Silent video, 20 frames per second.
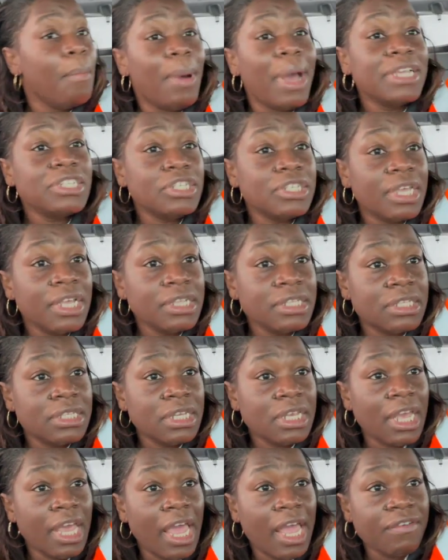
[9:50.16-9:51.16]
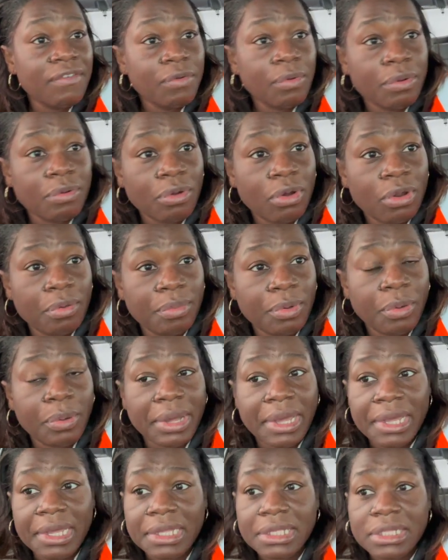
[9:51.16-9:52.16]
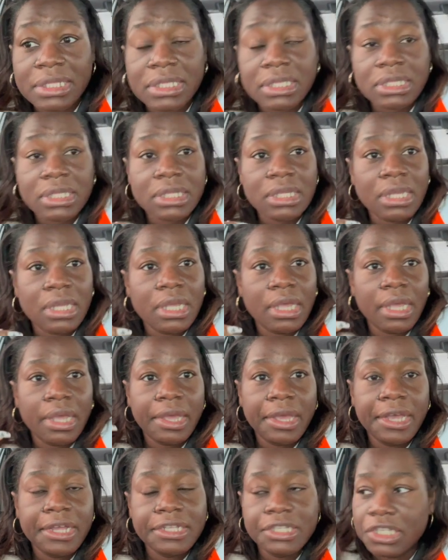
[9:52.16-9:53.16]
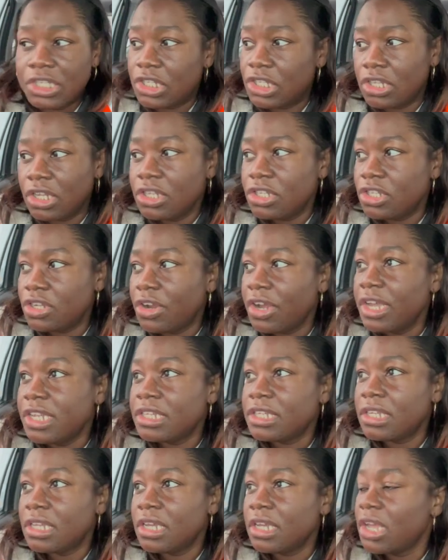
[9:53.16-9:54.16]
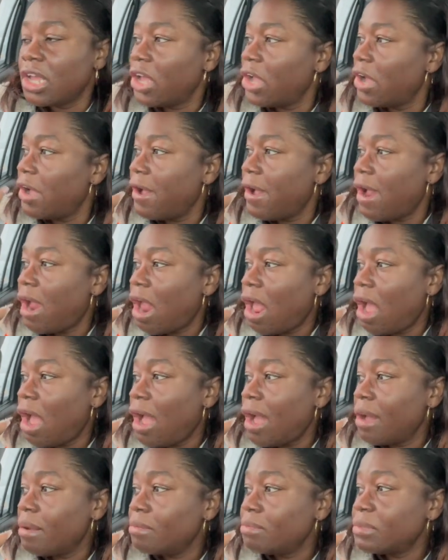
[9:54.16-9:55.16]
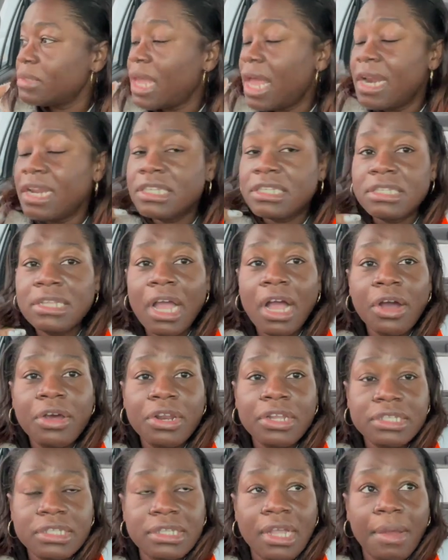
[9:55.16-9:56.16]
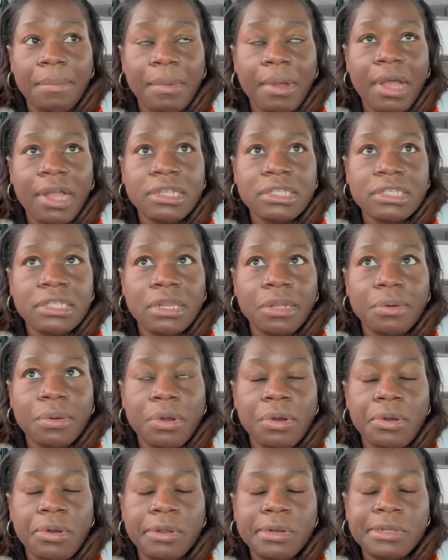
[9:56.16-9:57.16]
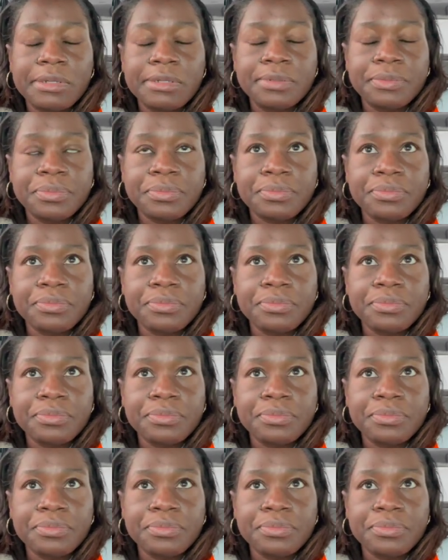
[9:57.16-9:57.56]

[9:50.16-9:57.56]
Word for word: as you can see everywhere around me right it's it's, it's crazy um and it's not gonna stop until around